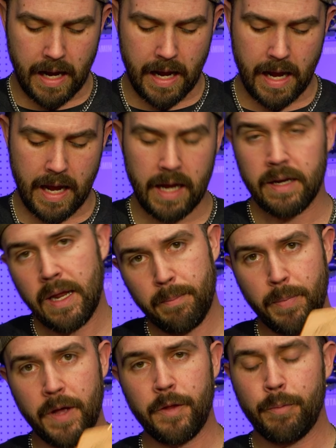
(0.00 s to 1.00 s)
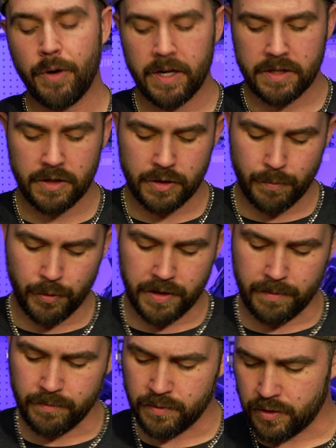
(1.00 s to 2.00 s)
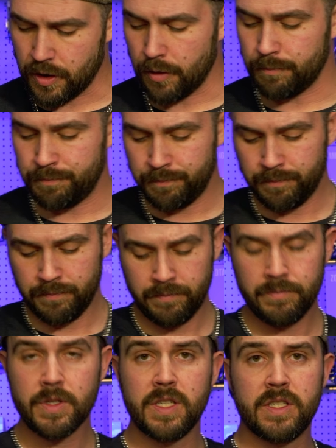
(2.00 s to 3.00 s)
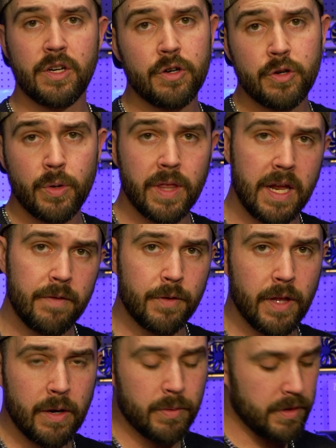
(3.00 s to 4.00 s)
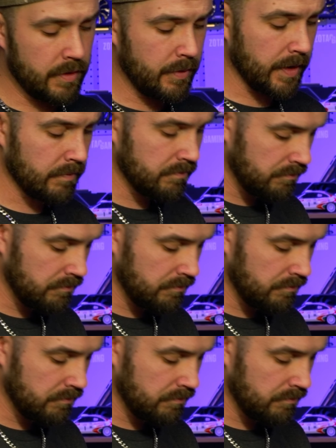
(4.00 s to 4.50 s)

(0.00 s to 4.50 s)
And I've bought their products to support them. So consider doing that if you like what they're doing.